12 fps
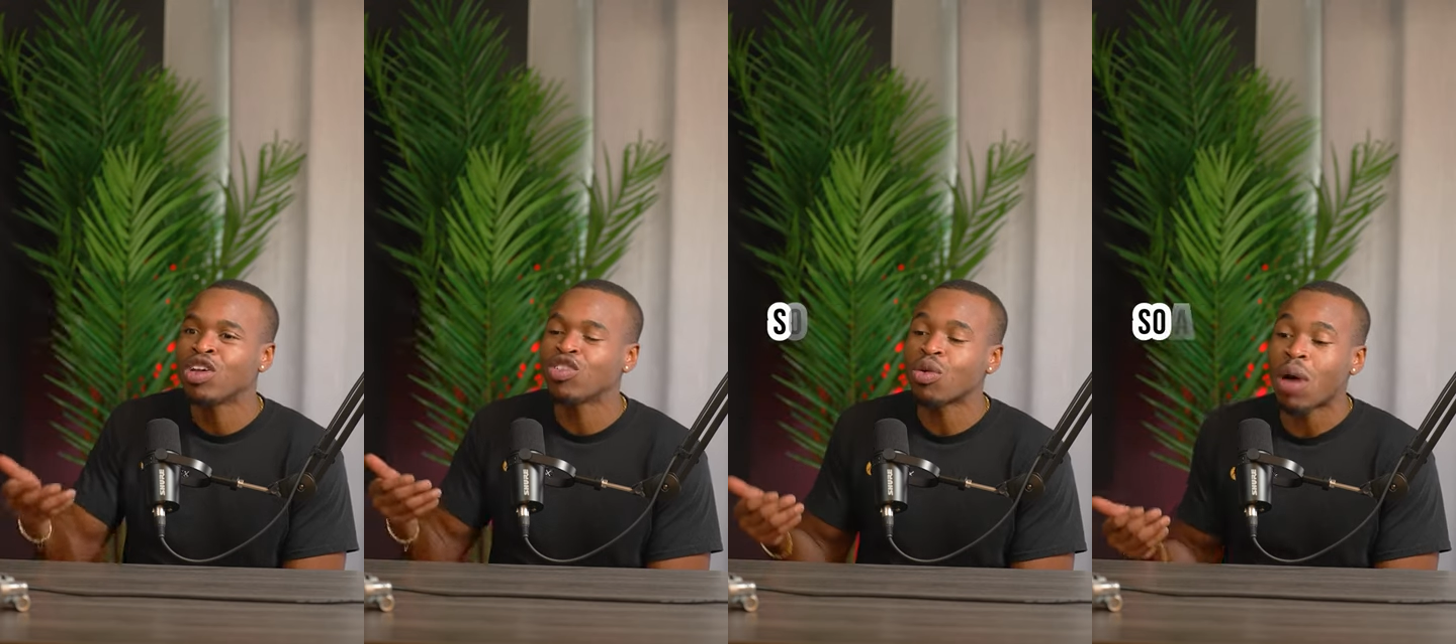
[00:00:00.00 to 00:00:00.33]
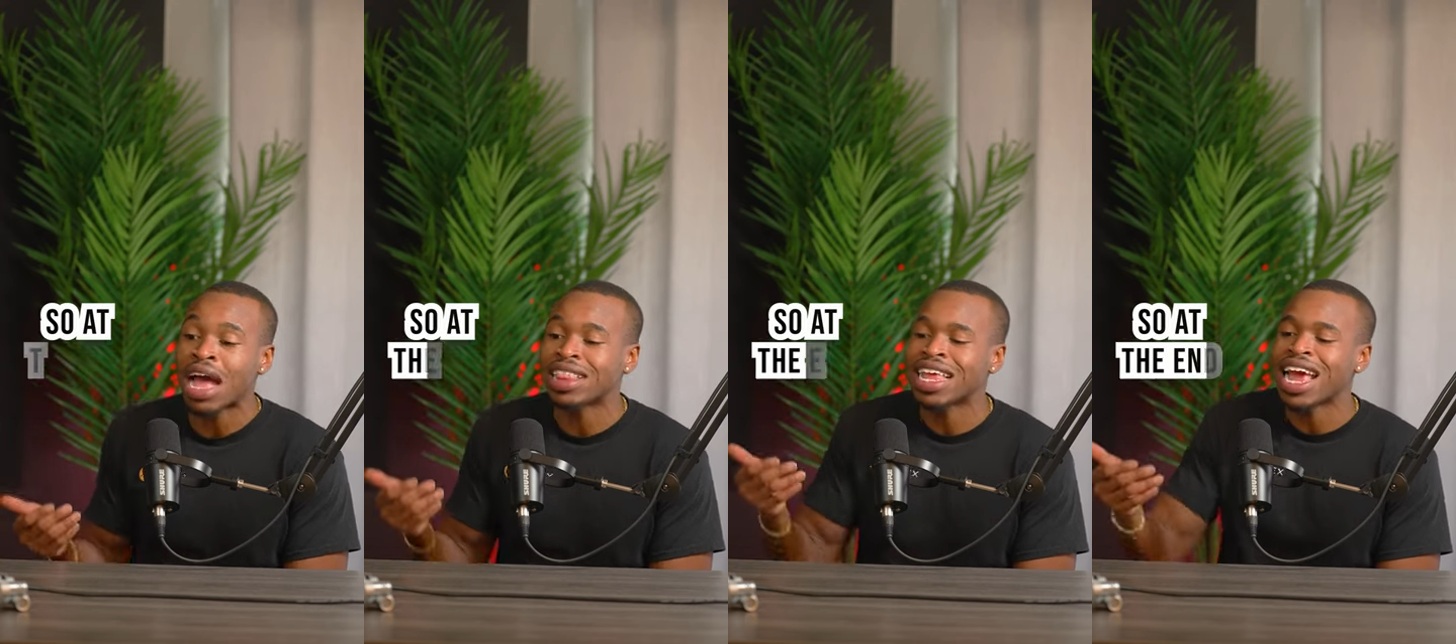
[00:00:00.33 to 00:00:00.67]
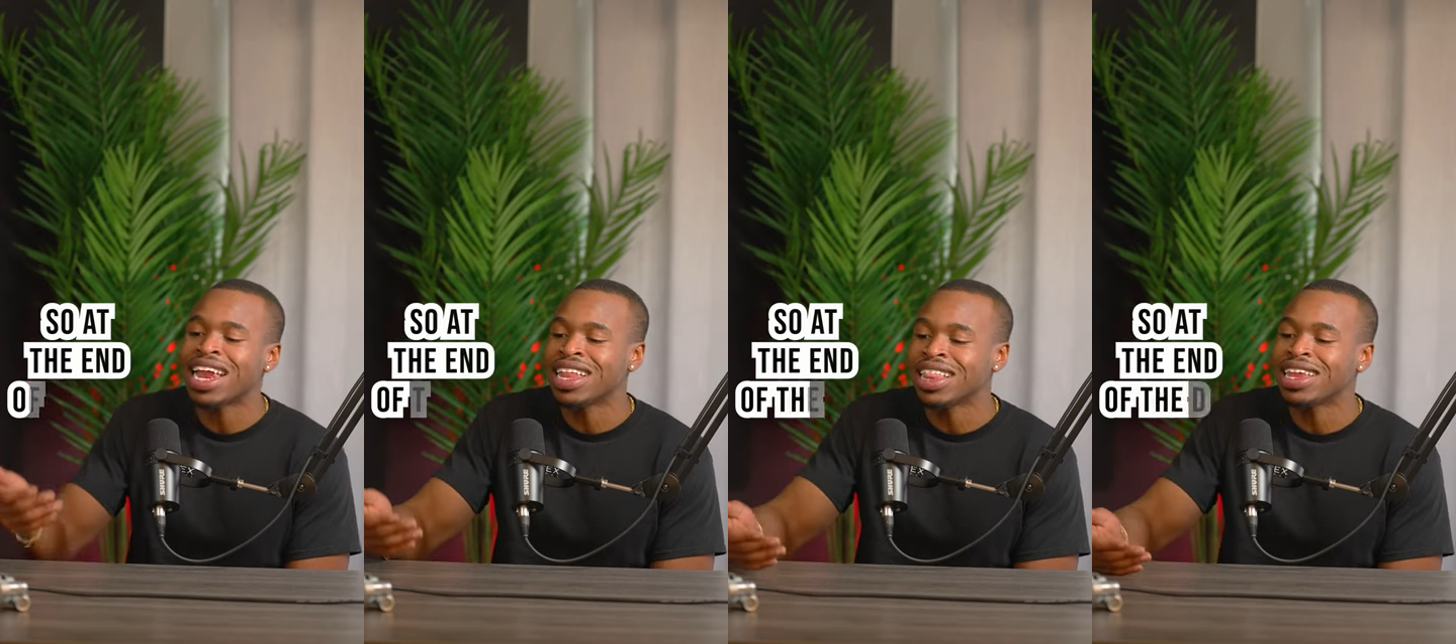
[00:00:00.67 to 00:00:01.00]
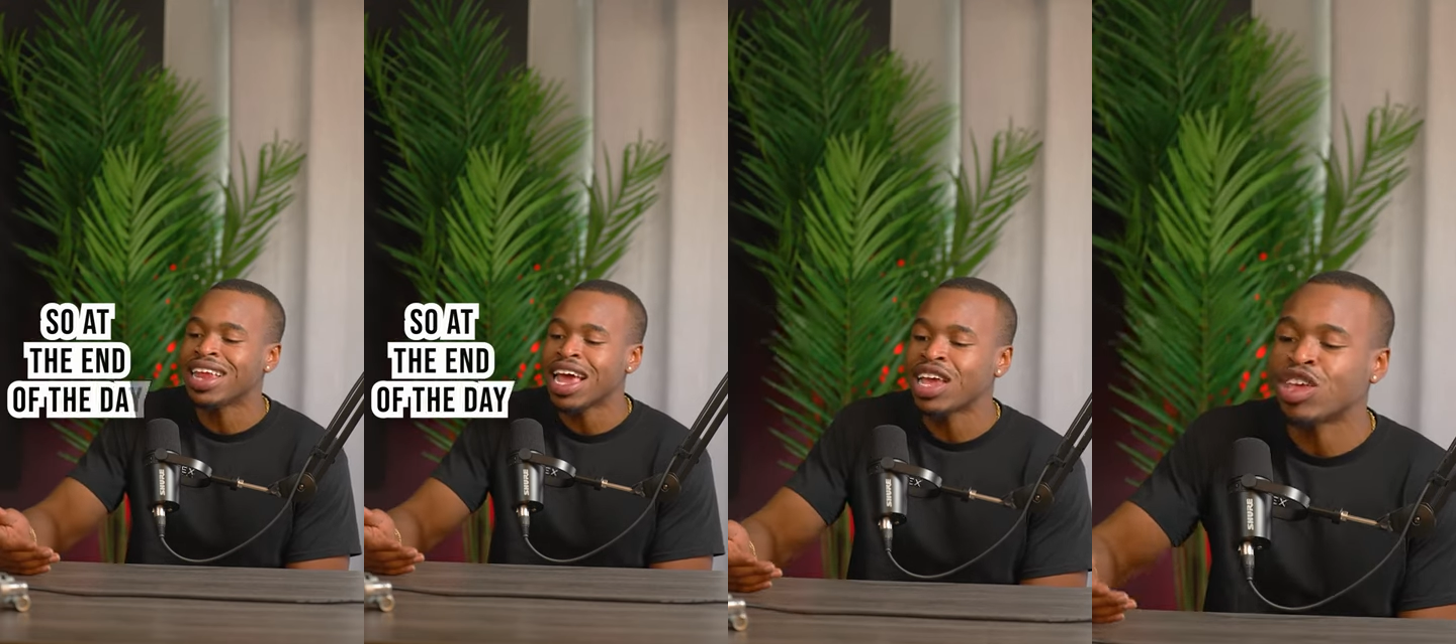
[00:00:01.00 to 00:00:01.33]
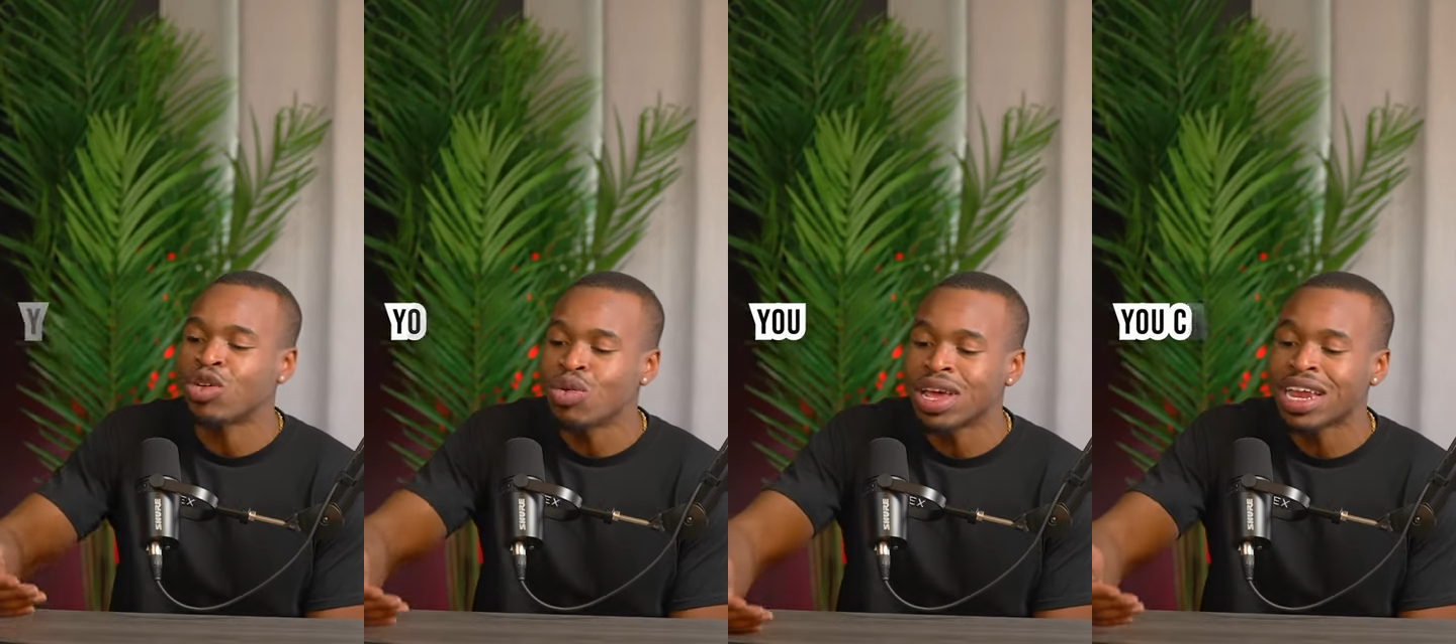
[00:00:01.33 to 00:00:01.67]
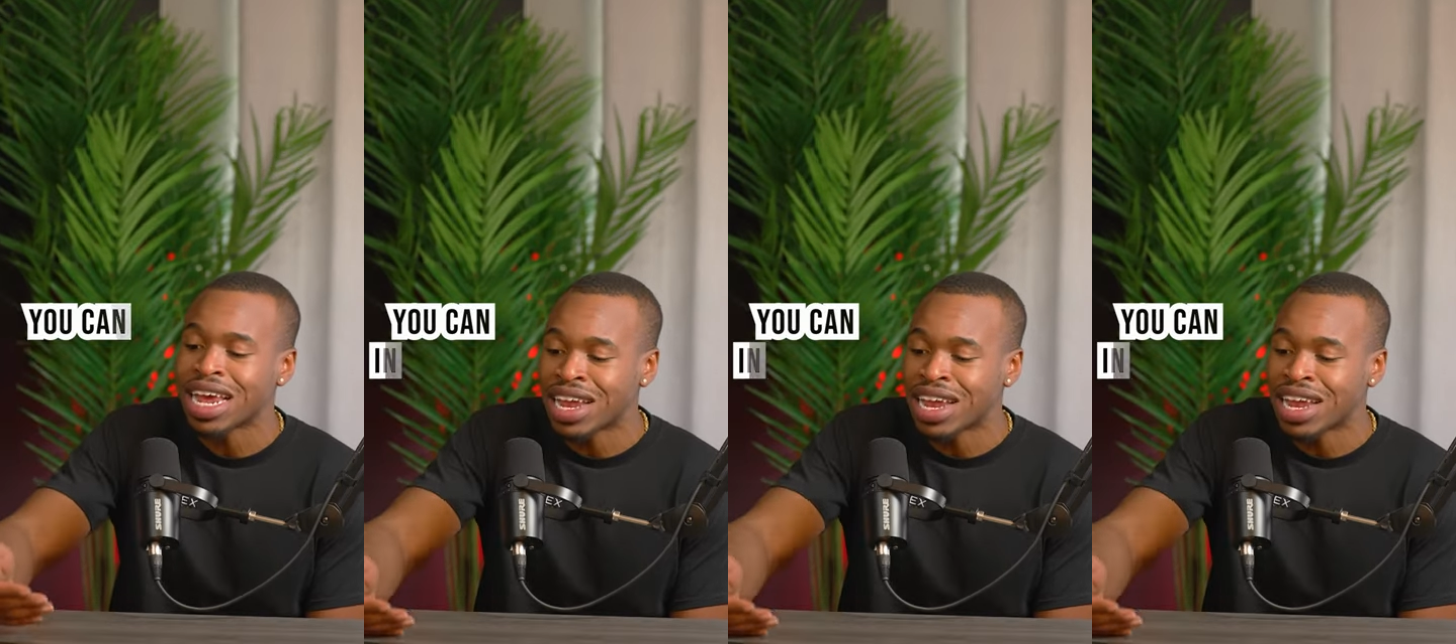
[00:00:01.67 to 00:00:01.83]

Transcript: So at the end of the day, you can